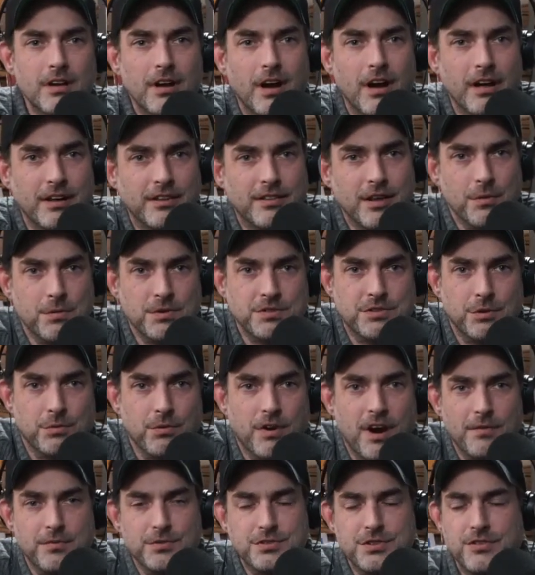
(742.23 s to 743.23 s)
Like they were
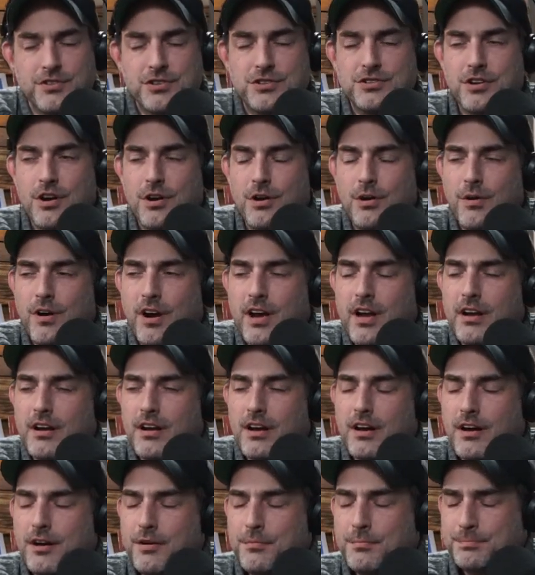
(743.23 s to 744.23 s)
still rivals on the show,
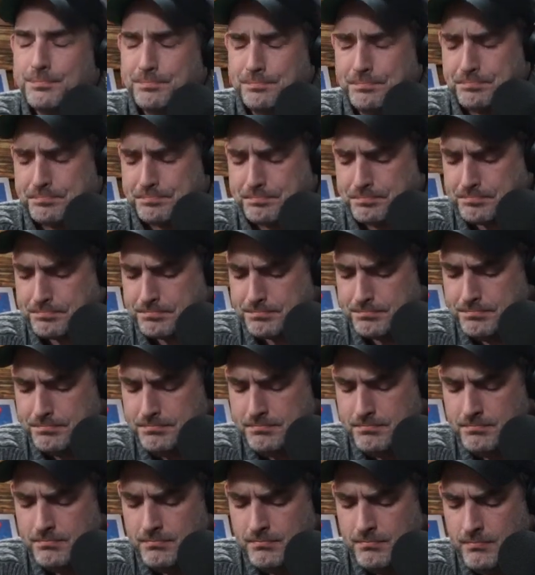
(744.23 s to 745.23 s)
and
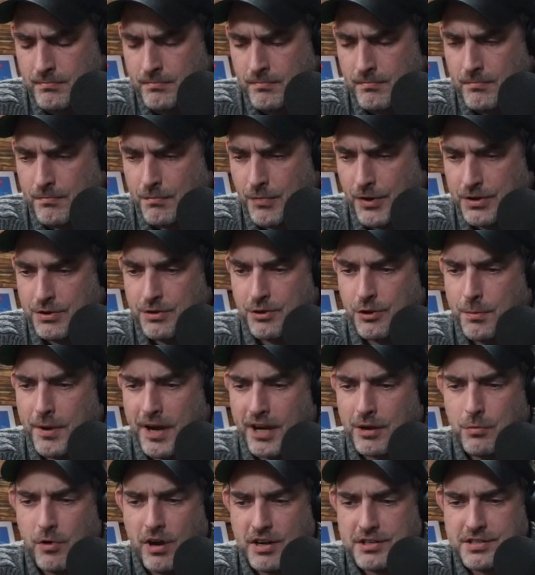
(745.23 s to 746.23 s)
but you can go
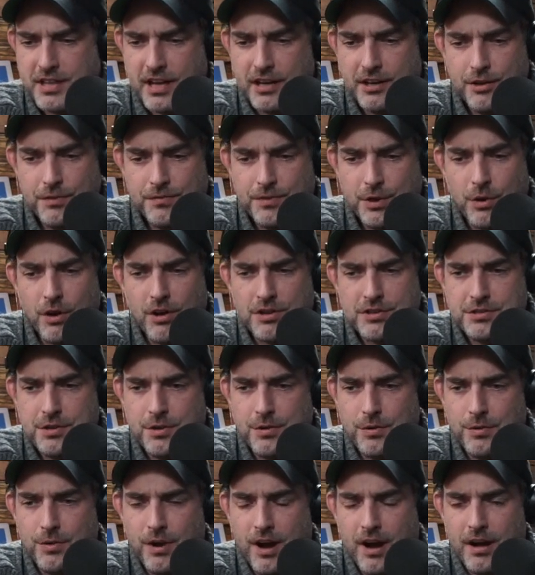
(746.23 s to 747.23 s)
back and watch that interview. And
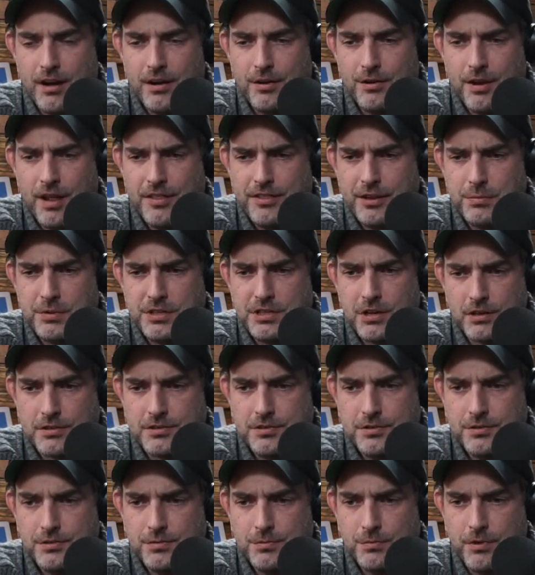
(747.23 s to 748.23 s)
also, I think we
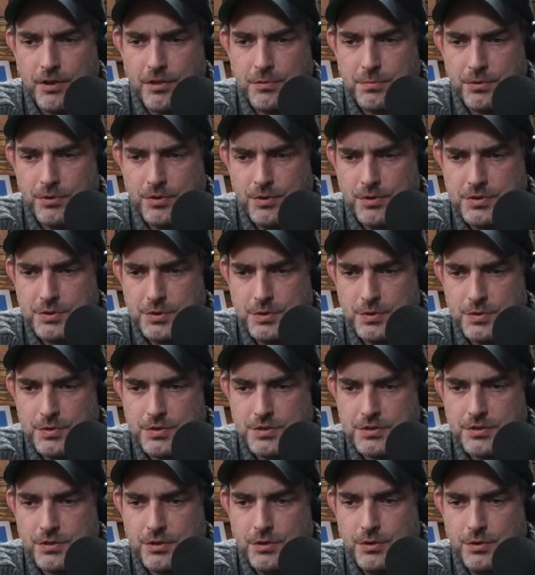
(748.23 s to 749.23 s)
talked to one of the
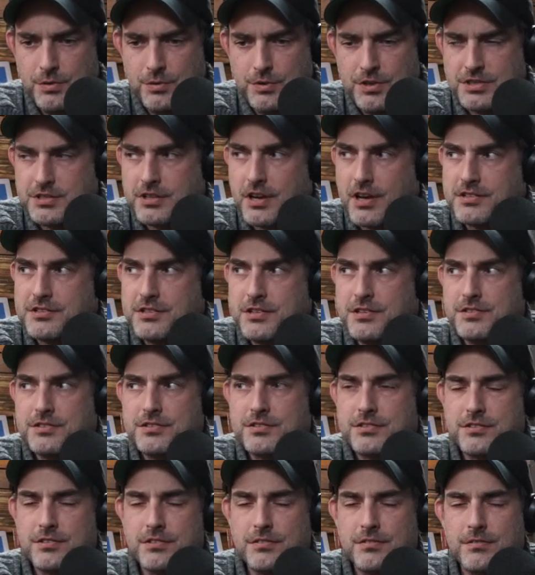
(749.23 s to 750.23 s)
producers who
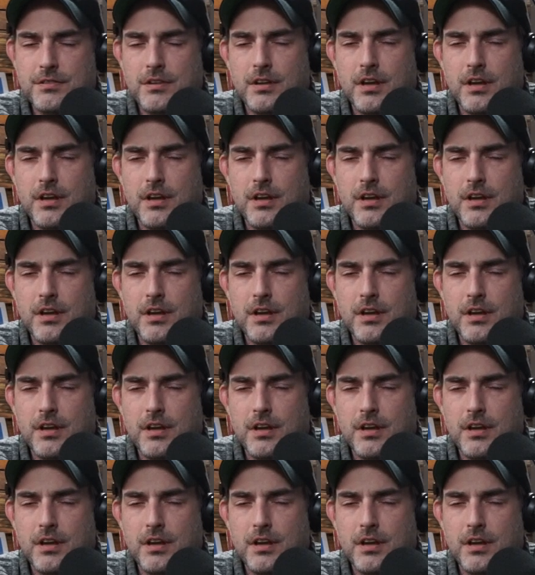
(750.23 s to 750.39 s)
discusses